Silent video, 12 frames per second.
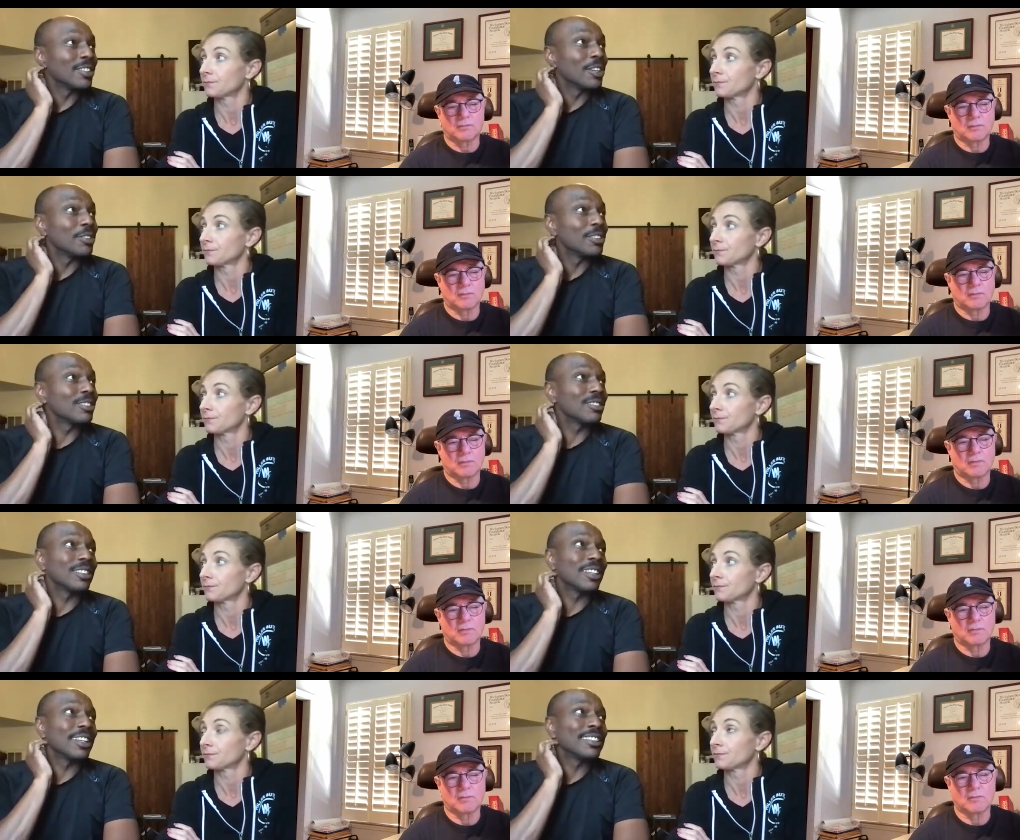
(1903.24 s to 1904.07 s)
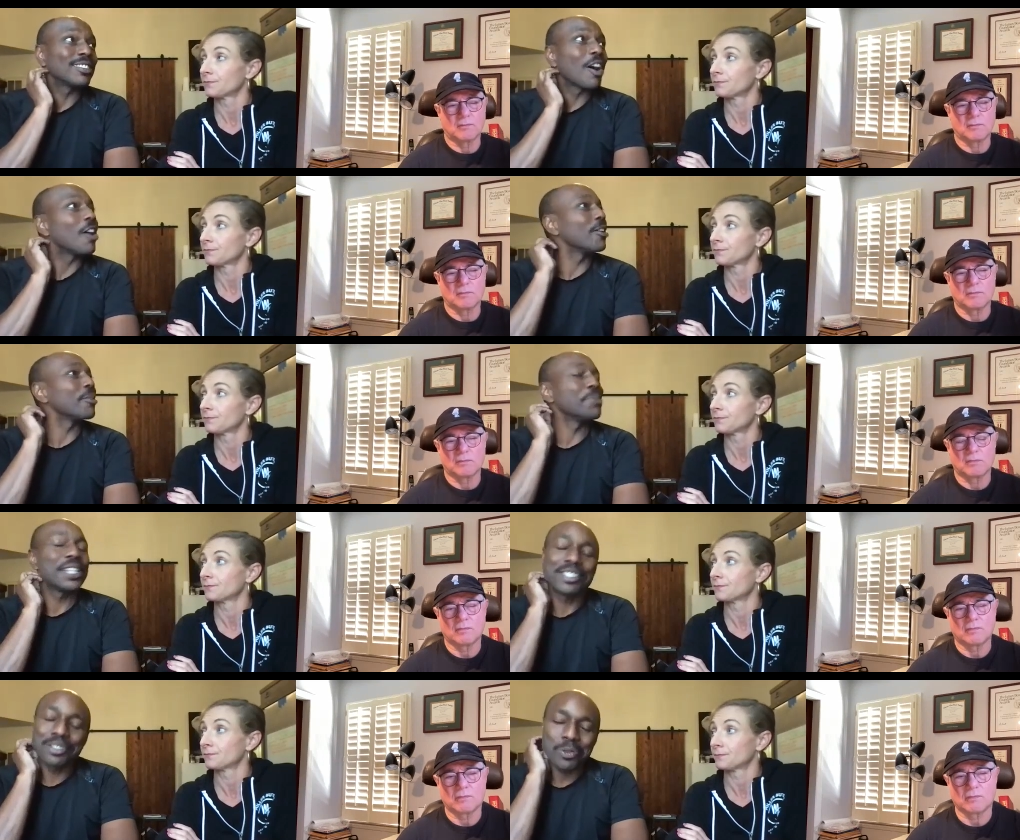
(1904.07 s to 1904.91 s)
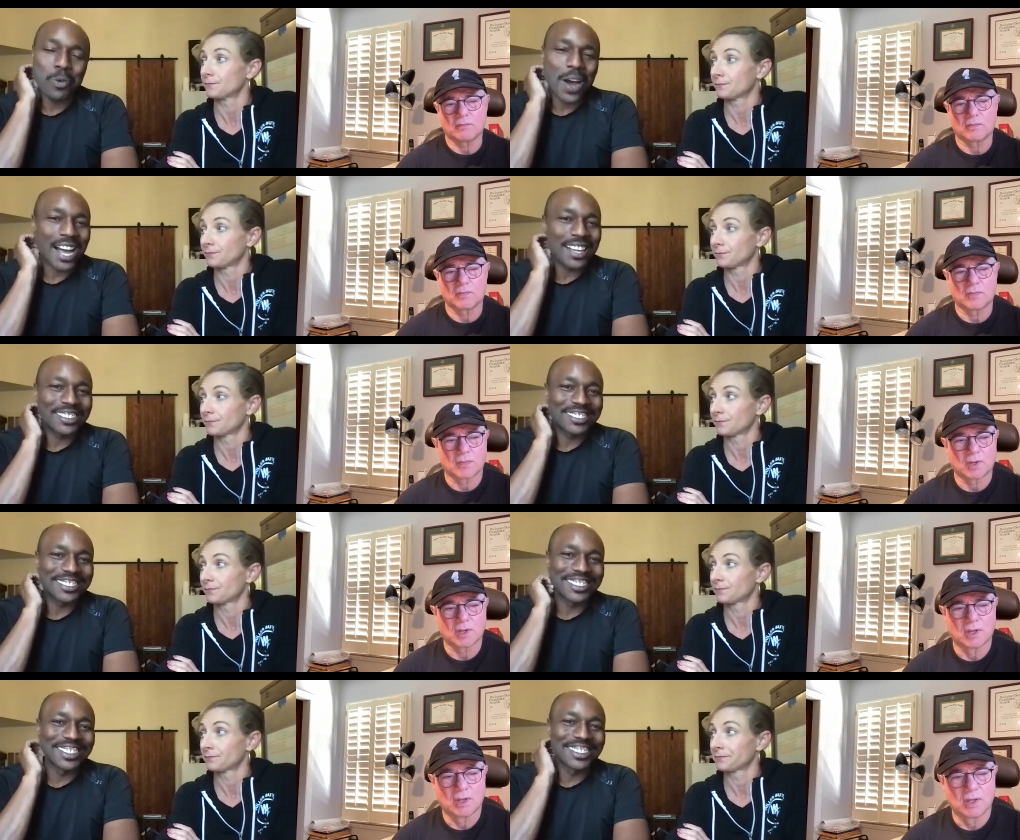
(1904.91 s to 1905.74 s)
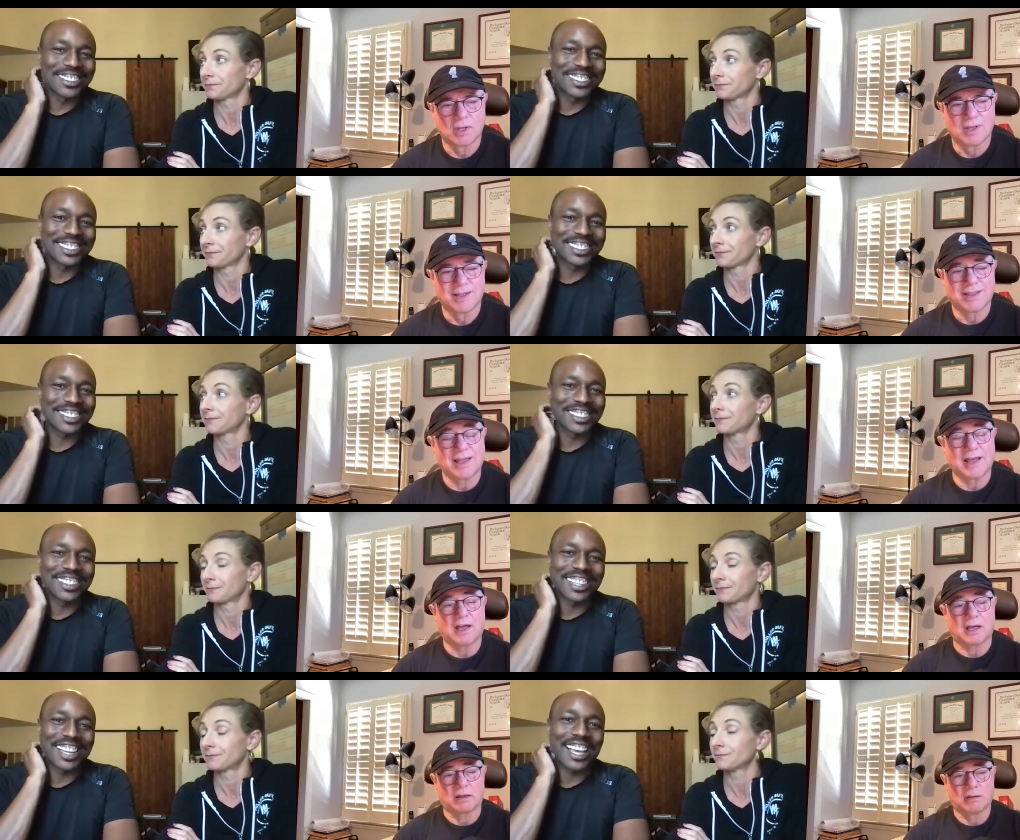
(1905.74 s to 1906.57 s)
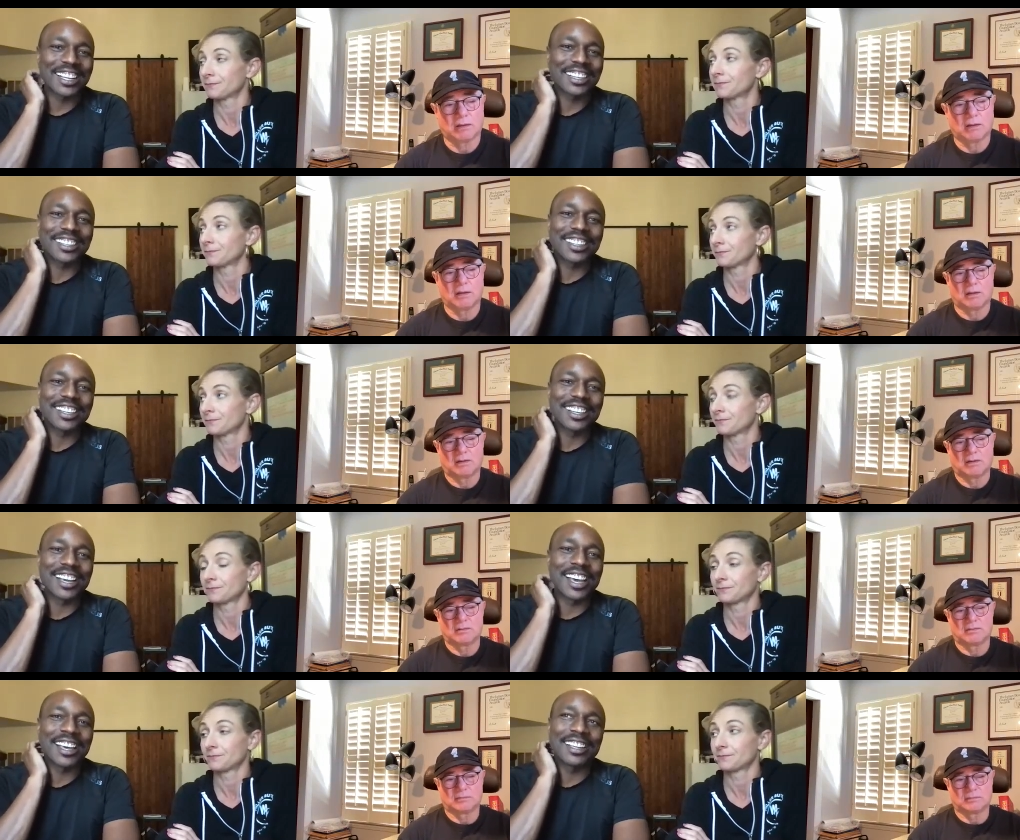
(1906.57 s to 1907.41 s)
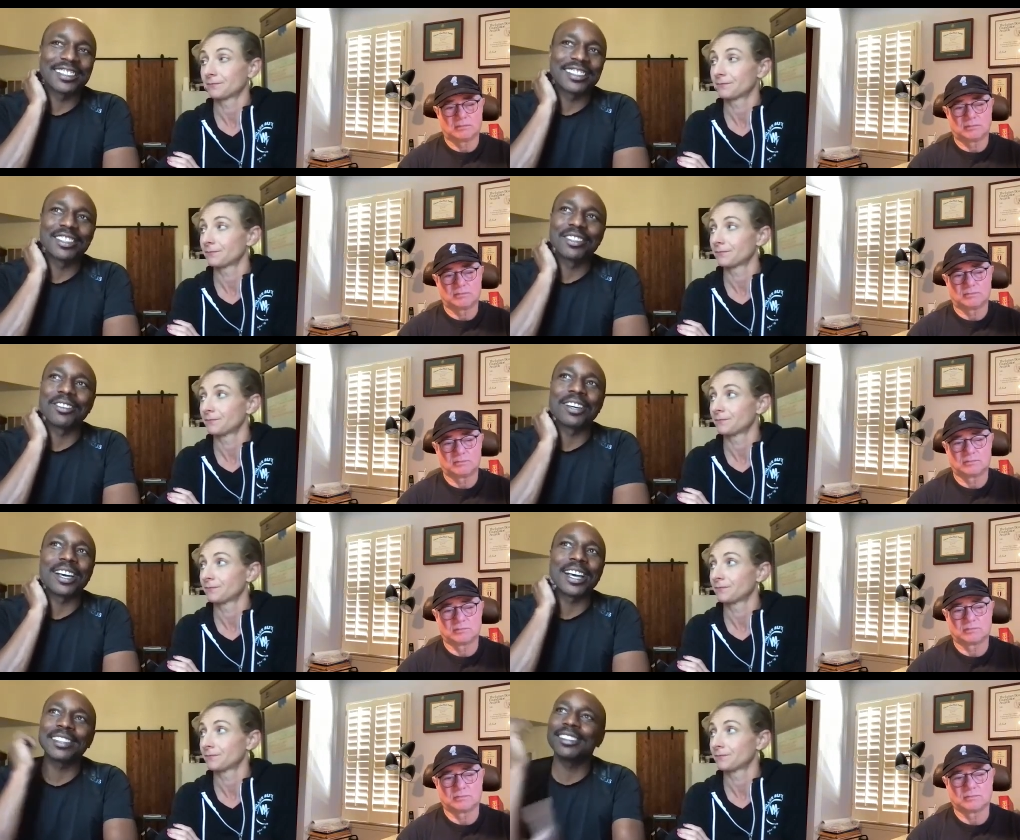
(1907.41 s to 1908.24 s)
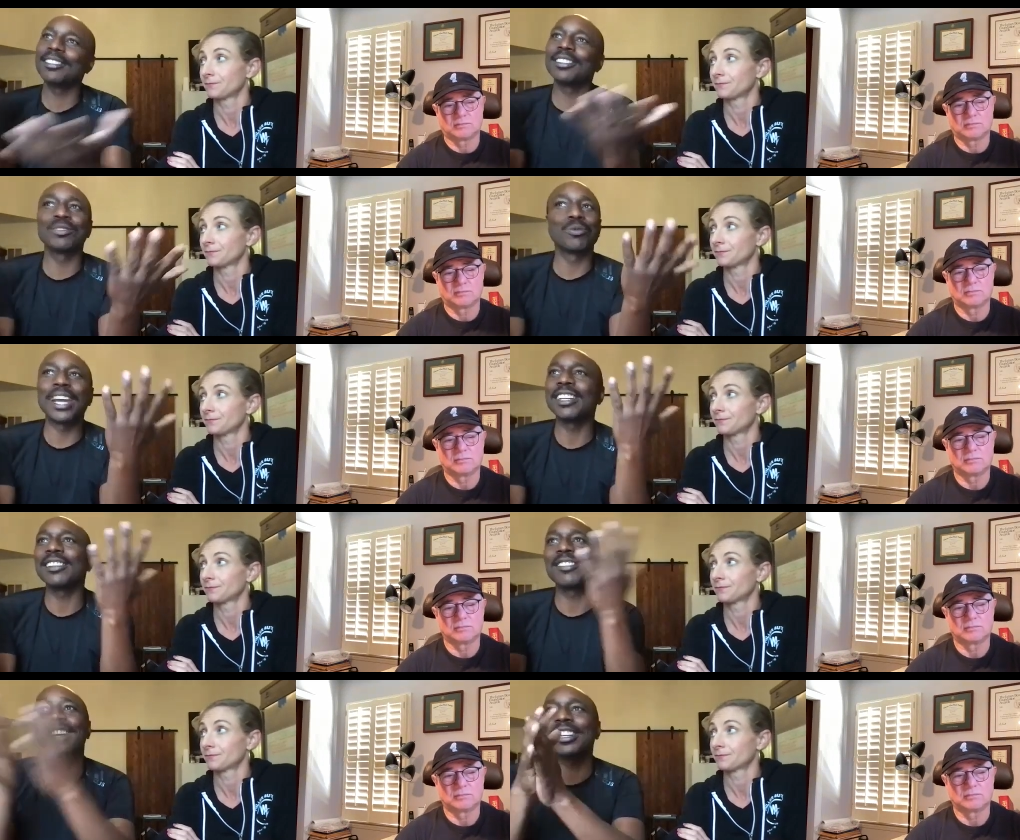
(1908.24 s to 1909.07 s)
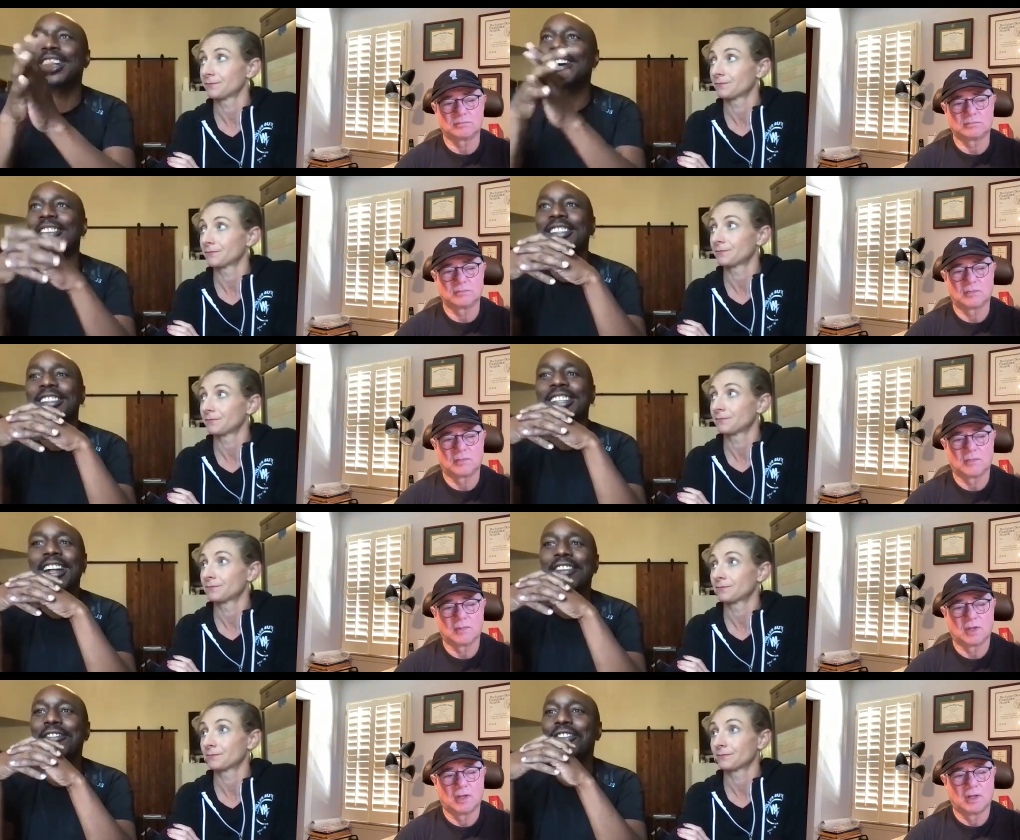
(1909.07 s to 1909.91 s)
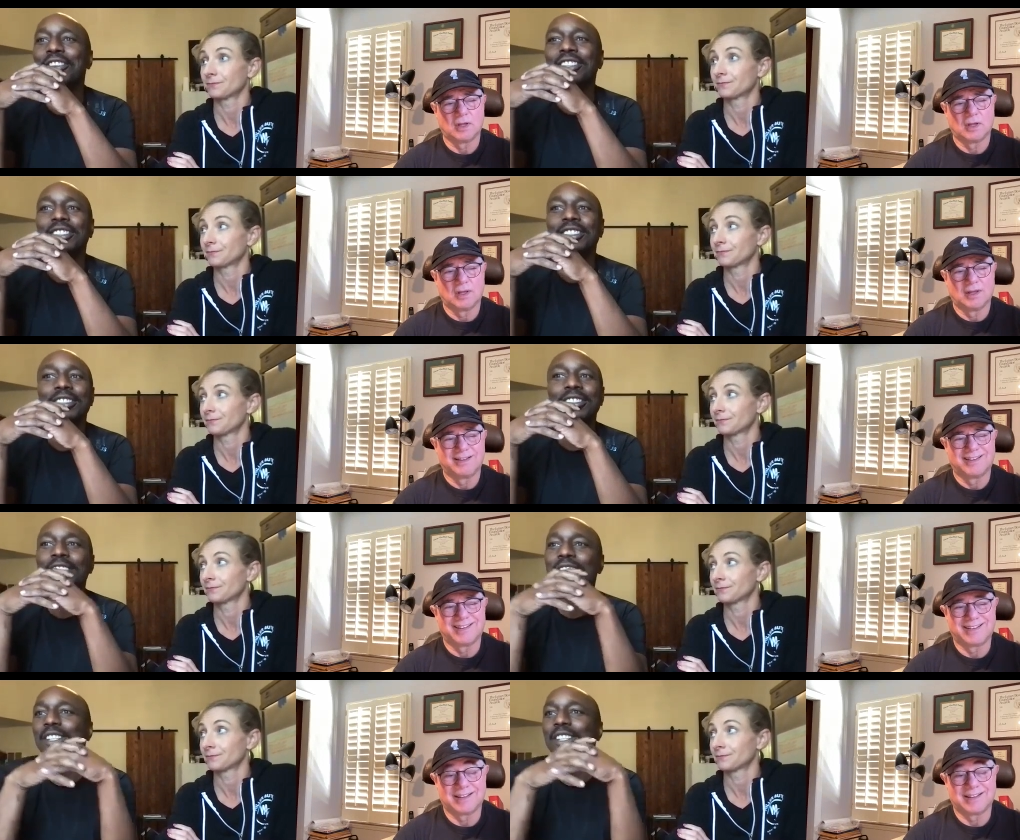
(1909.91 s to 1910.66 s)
Speaker 1: know, it's it's hard being in the wild. You know, just sort yeah. of like at, you know, at it's raining right now here in California.